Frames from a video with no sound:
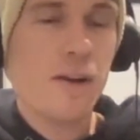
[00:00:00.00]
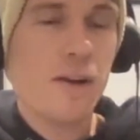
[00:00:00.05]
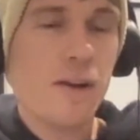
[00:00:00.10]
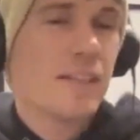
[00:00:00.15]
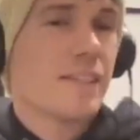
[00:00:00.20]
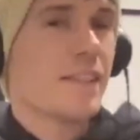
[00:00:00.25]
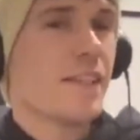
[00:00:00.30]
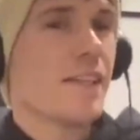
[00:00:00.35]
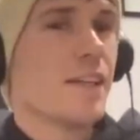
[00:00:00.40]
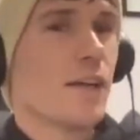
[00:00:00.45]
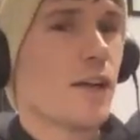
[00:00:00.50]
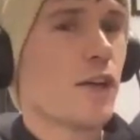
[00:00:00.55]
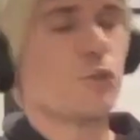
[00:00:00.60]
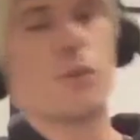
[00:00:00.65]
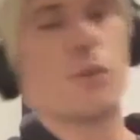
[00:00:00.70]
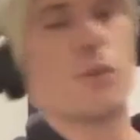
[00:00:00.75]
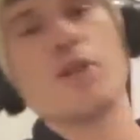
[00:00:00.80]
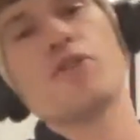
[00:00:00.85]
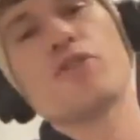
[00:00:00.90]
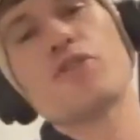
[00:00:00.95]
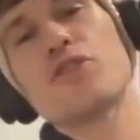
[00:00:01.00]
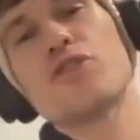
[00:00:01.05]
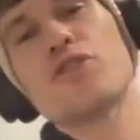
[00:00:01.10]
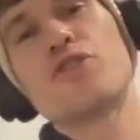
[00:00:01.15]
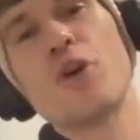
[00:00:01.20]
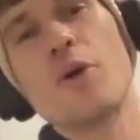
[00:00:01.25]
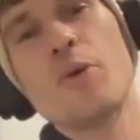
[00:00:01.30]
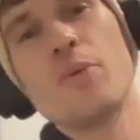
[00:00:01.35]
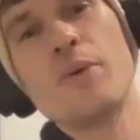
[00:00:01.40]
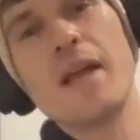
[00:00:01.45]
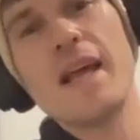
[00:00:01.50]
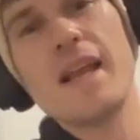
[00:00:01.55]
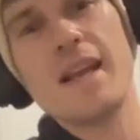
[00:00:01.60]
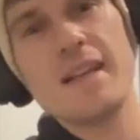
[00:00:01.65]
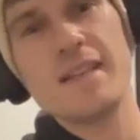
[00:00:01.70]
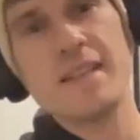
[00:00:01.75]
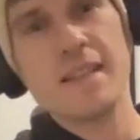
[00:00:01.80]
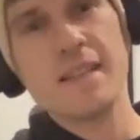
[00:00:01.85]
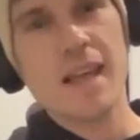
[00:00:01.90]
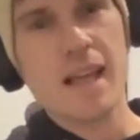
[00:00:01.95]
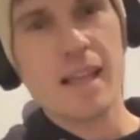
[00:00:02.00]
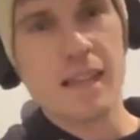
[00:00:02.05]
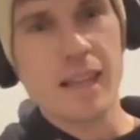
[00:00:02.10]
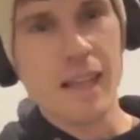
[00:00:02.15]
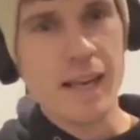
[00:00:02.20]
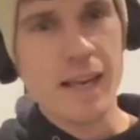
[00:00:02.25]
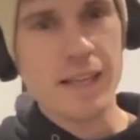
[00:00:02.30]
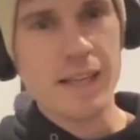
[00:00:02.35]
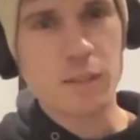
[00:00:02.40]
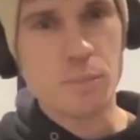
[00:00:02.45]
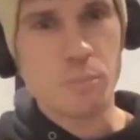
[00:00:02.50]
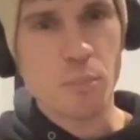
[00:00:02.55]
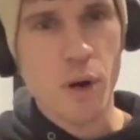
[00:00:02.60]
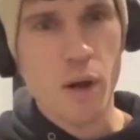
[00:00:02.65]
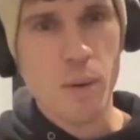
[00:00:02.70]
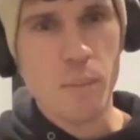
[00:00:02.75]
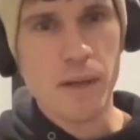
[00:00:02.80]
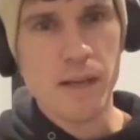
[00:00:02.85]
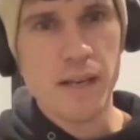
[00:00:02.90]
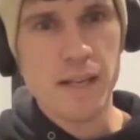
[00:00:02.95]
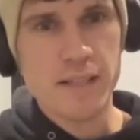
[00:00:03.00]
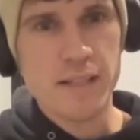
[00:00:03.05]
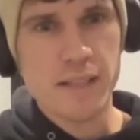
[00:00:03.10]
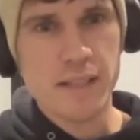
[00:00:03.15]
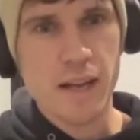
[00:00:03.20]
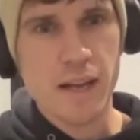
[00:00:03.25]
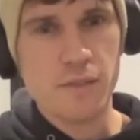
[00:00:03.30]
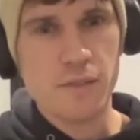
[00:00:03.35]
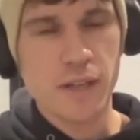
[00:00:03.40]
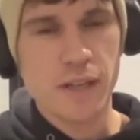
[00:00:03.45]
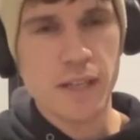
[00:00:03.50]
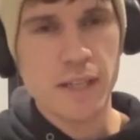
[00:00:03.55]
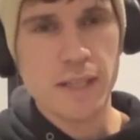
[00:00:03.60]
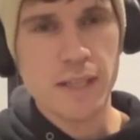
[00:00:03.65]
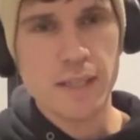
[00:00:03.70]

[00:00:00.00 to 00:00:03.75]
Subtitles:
Because when you're just donating to the athletic department, it's kind of like,